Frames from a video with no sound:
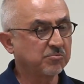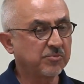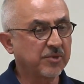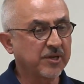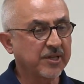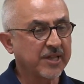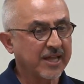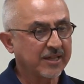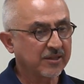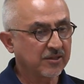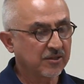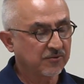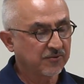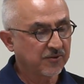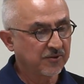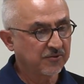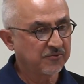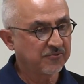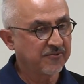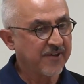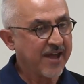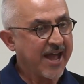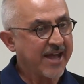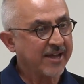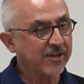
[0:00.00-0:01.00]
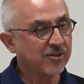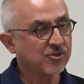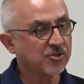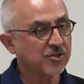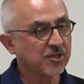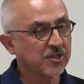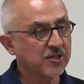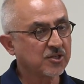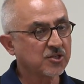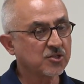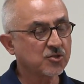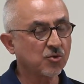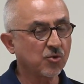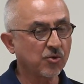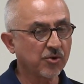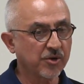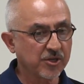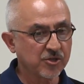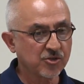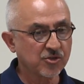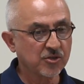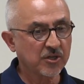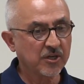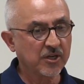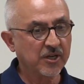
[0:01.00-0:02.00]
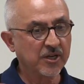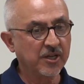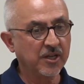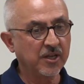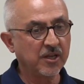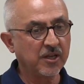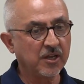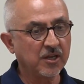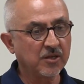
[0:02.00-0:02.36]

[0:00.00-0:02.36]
It had different factions. Originally,